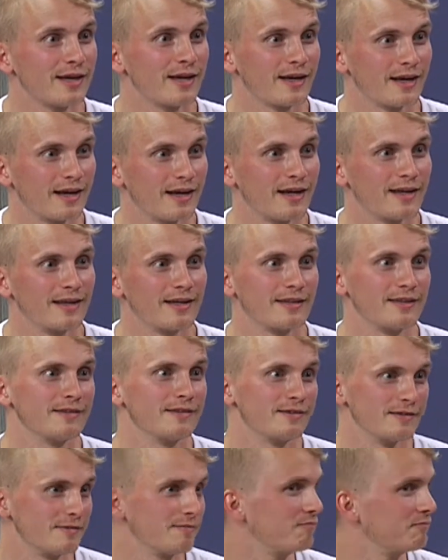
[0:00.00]
and
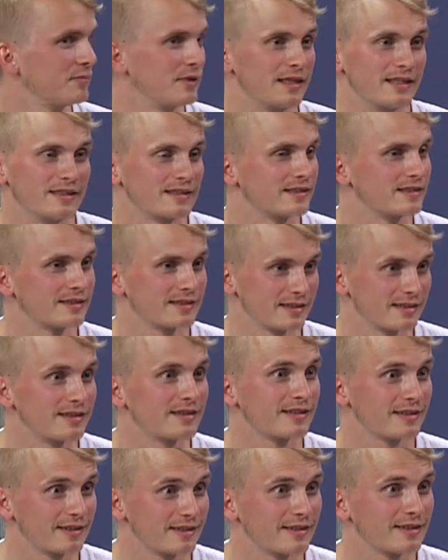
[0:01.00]
he
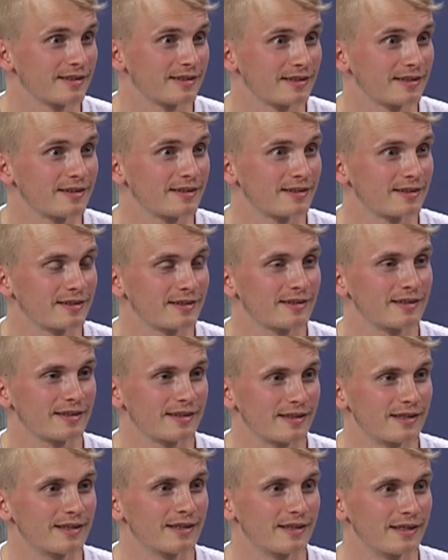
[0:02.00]
decided okay to, uh, to
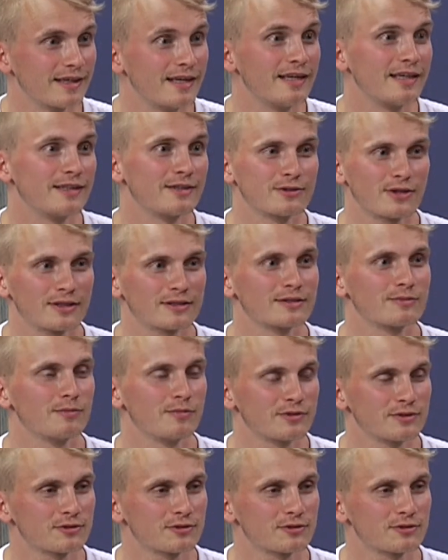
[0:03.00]
join he trust,